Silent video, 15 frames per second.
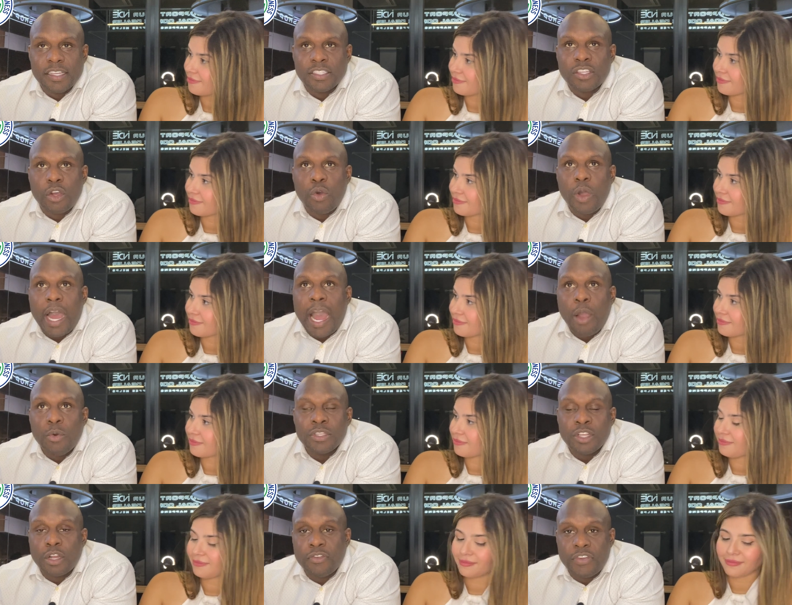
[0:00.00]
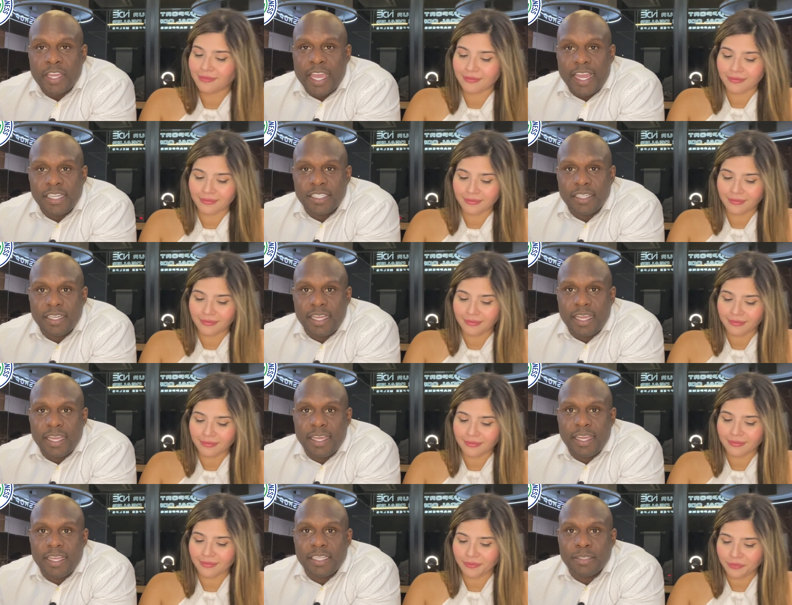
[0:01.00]
Speaker 1: So our certification
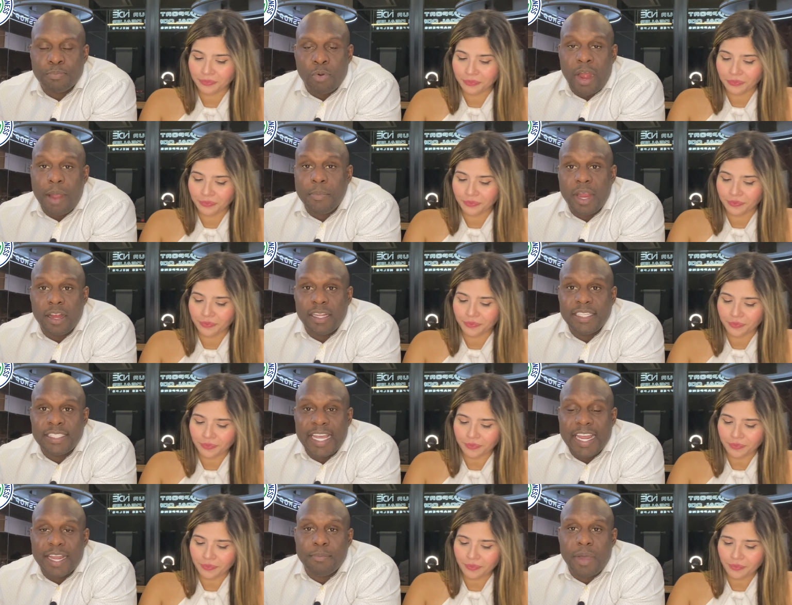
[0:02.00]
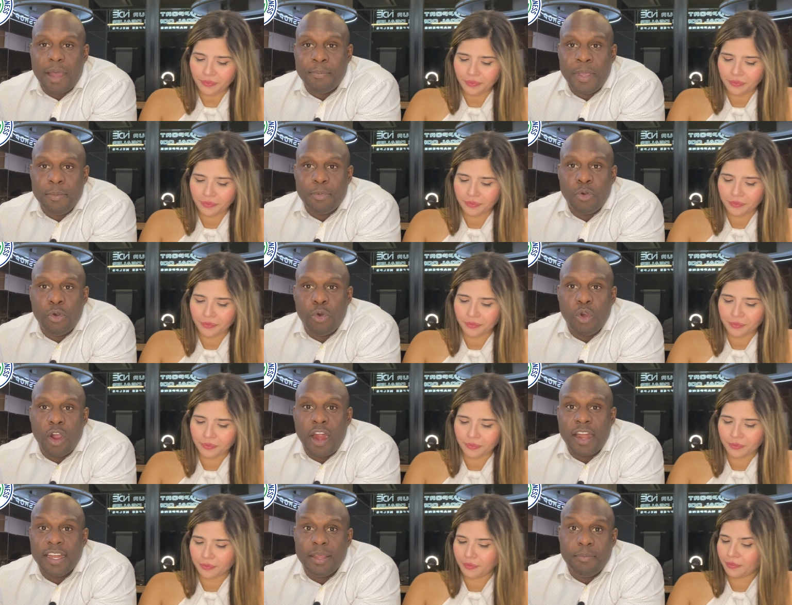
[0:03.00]
is primarily taken by people who
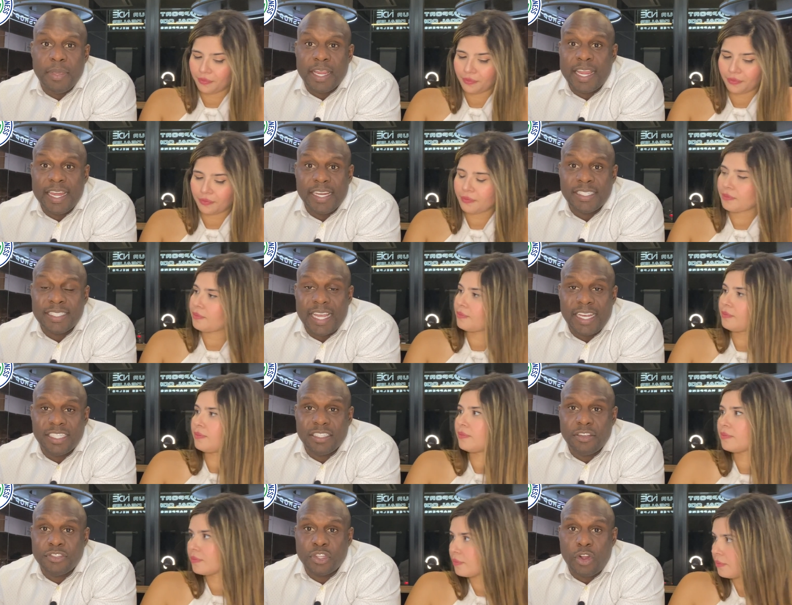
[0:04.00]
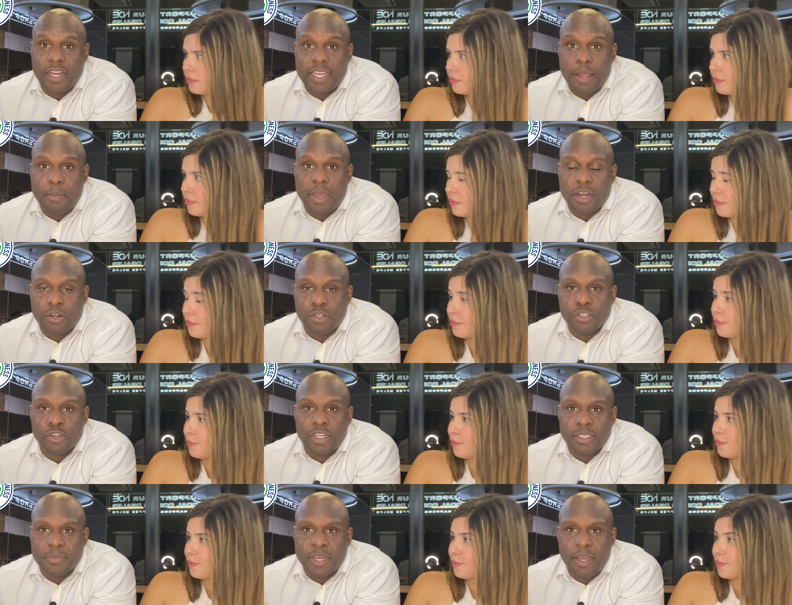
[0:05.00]
are in the beginning stages of starting their medical
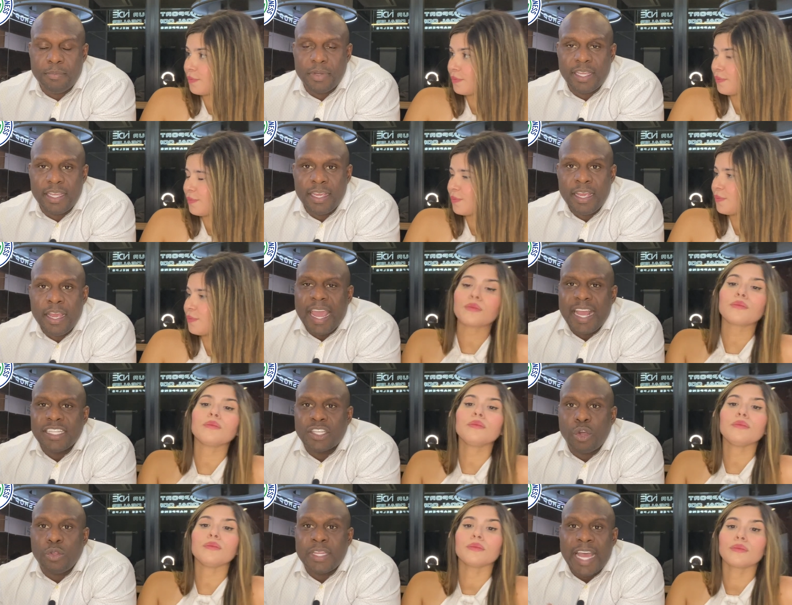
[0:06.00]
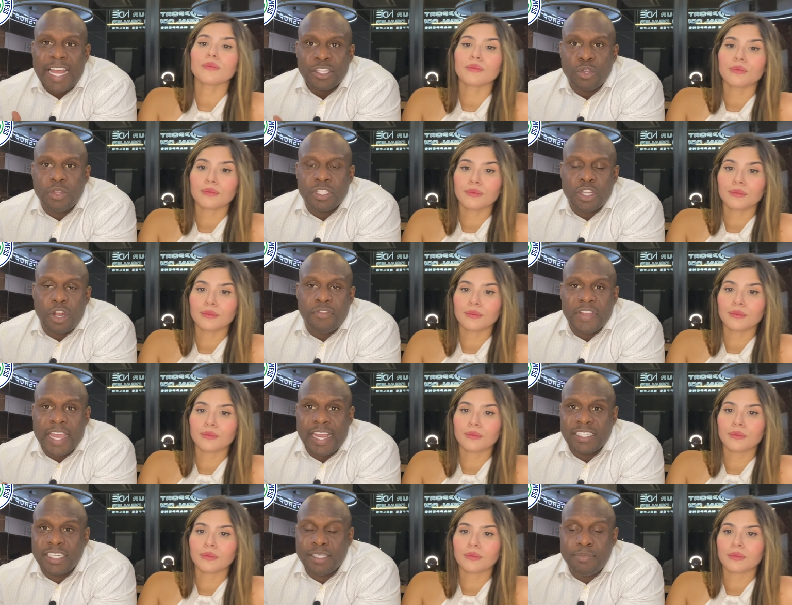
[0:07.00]
tourism company. And so that's who the
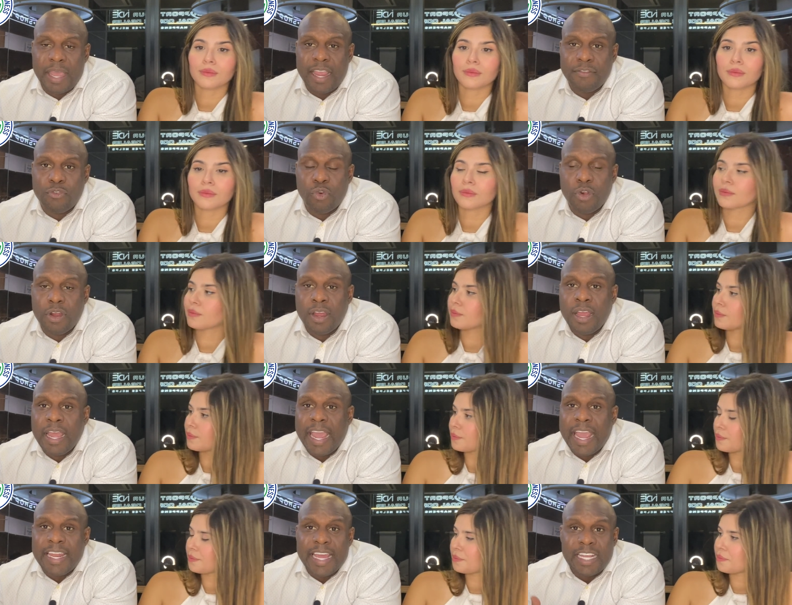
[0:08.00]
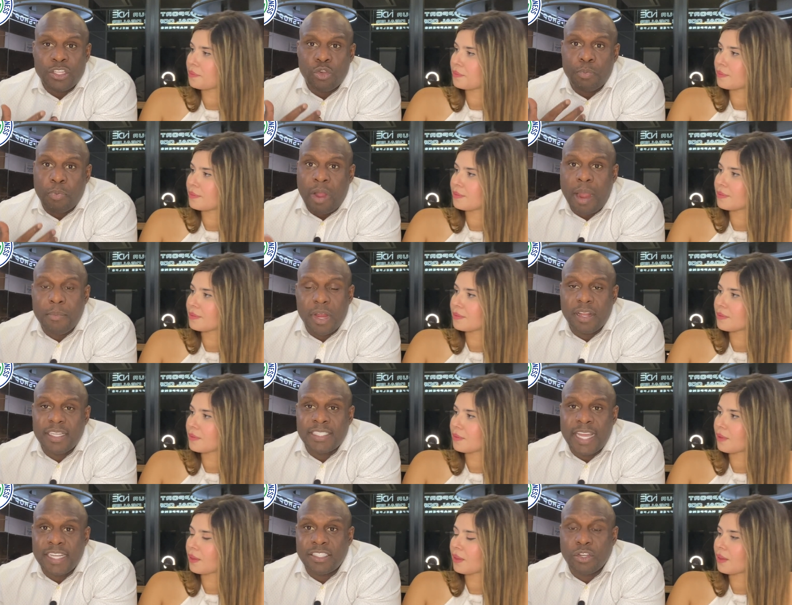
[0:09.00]
certification is made for. And that's who primarily
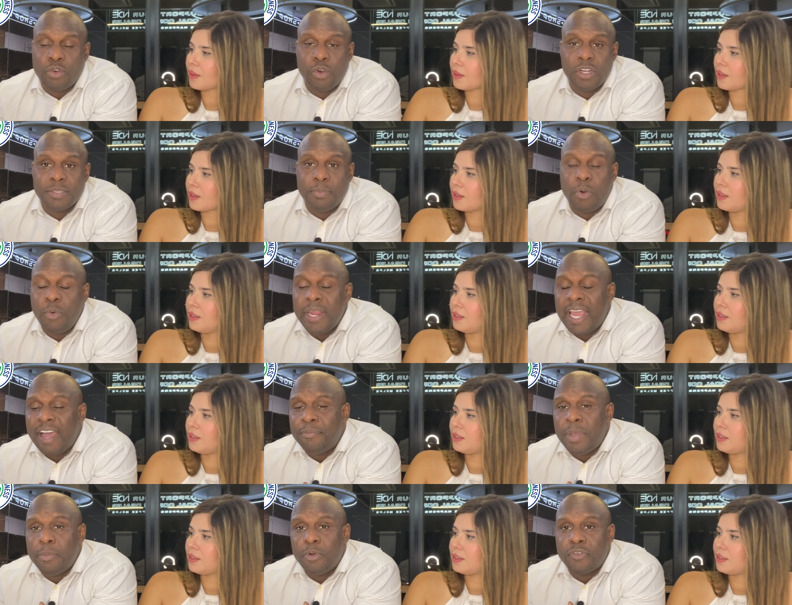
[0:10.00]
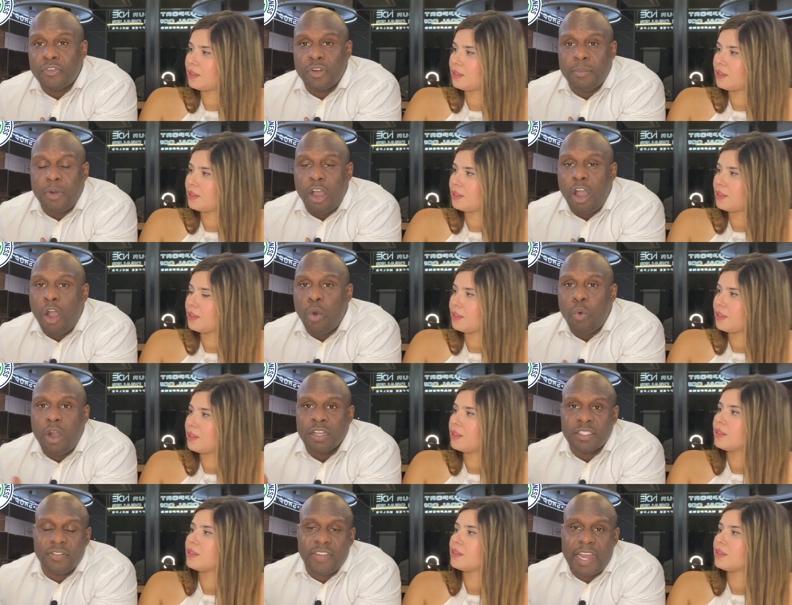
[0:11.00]
takes the course. But we have people from all
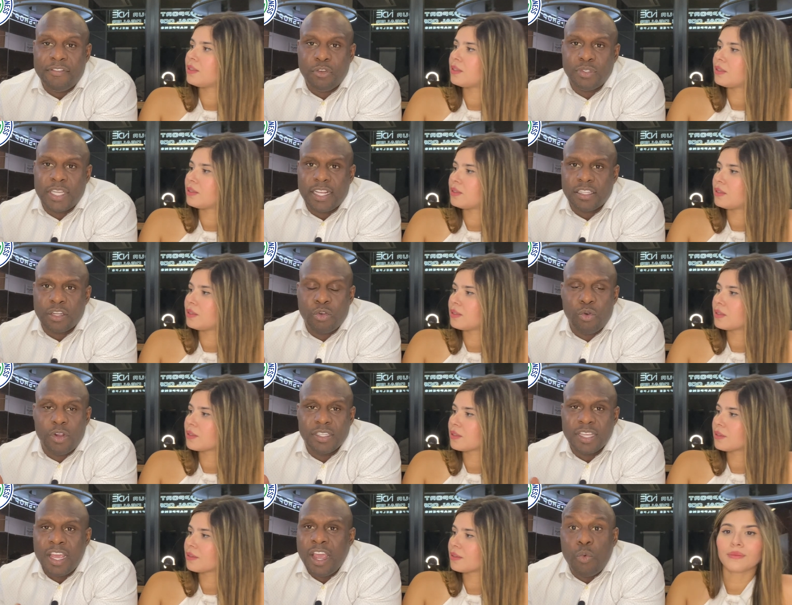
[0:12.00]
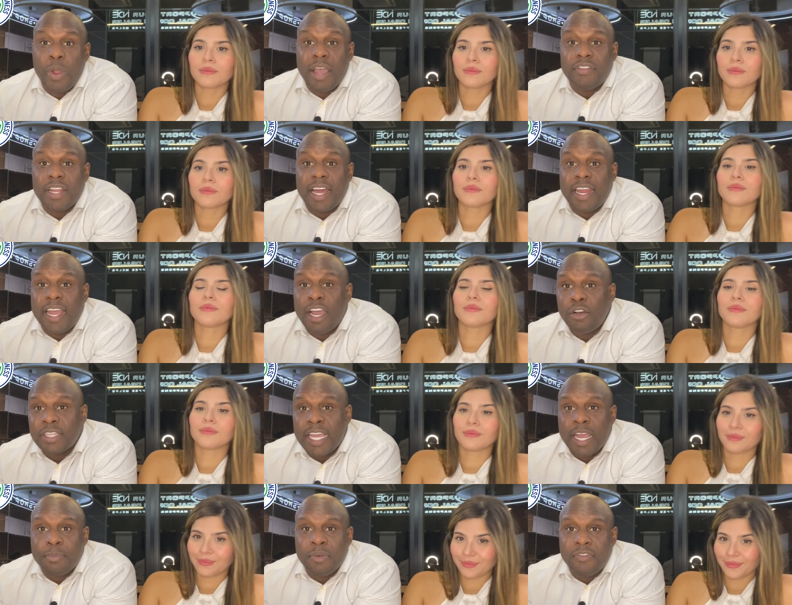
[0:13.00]
walks of life who take the course. We have a lot of
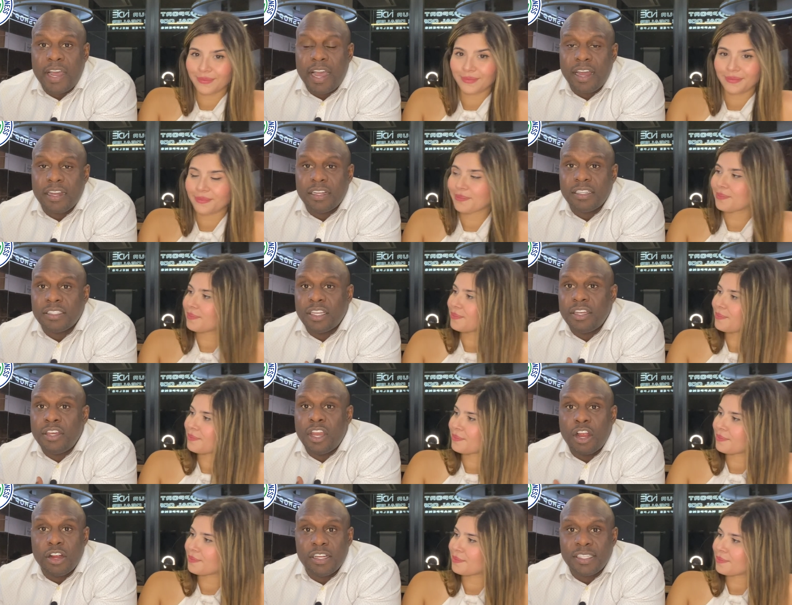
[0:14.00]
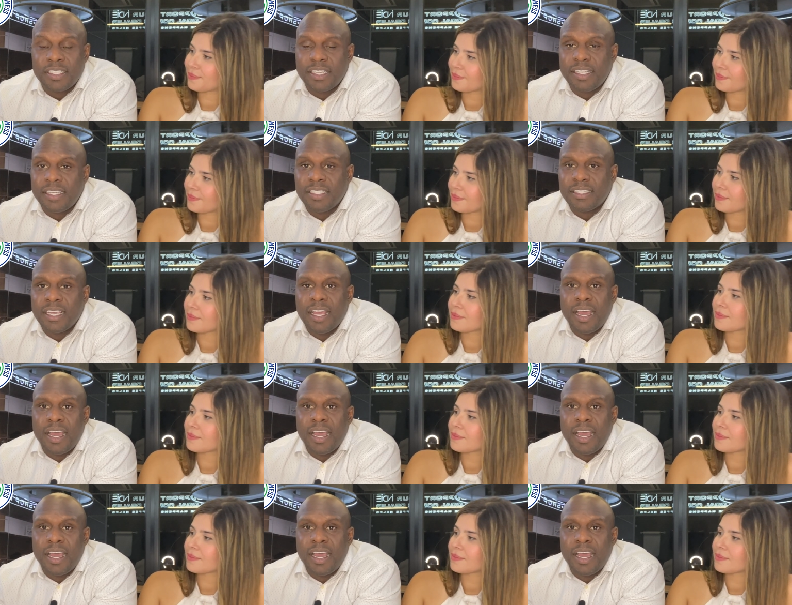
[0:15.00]
healthcare providers, nurses,